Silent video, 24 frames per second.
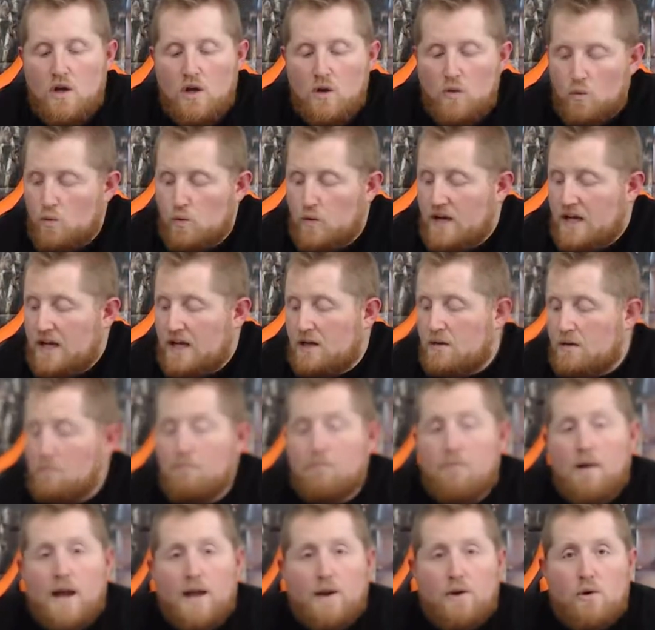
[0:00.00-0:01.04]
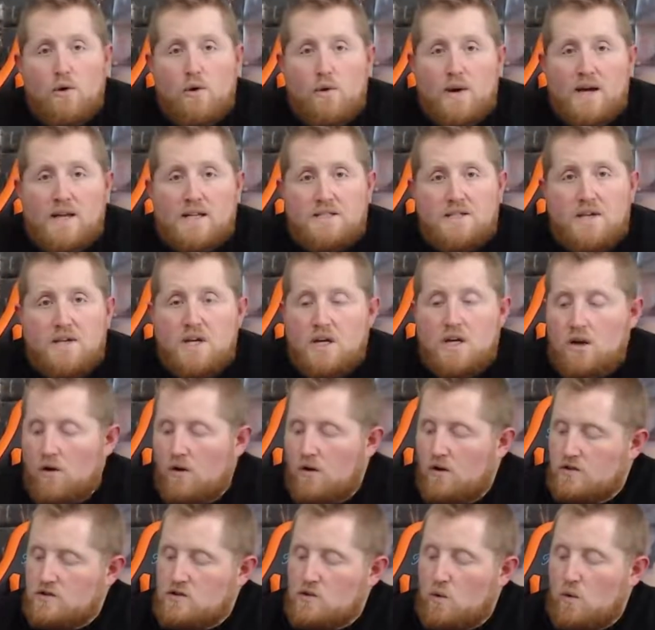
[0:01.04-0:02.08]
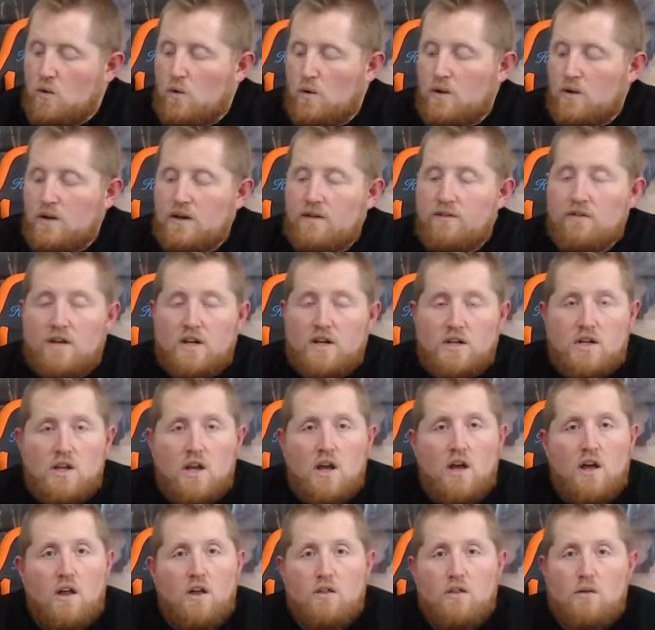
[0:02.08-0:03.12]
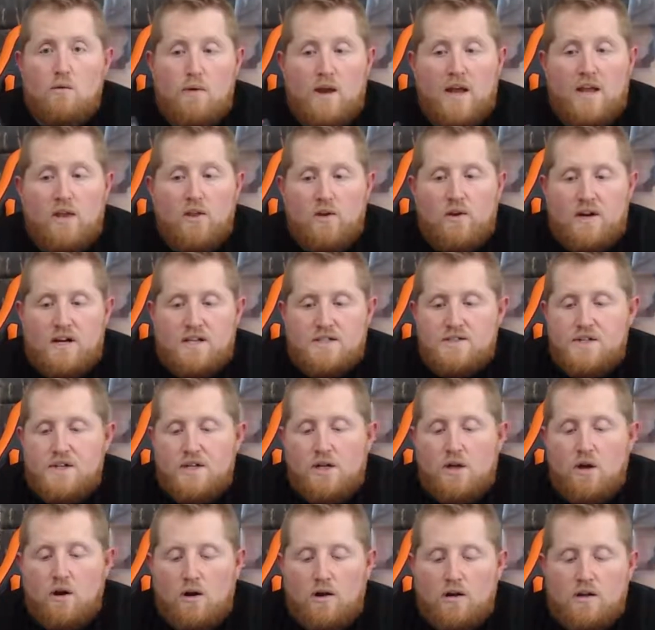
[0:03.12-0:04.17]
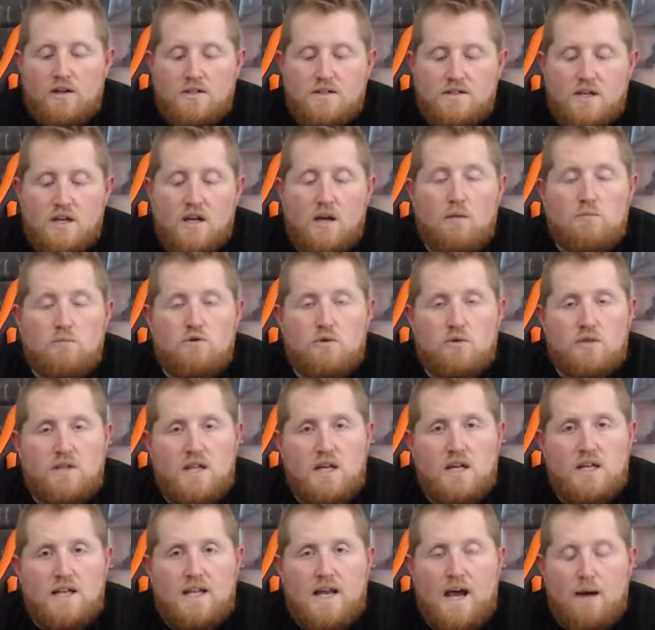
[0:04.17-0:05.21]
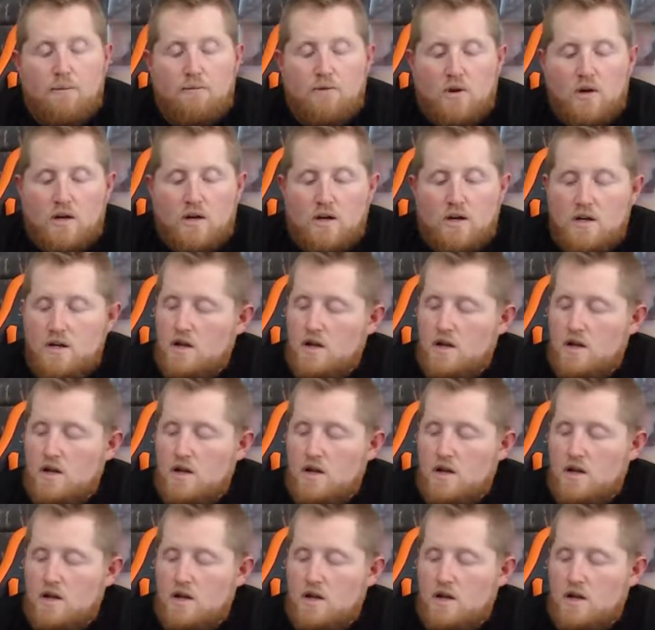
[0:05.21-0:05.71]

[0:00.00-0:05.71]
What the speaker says: read micro SD cards or even the regular SD card, because it comes with the adapter.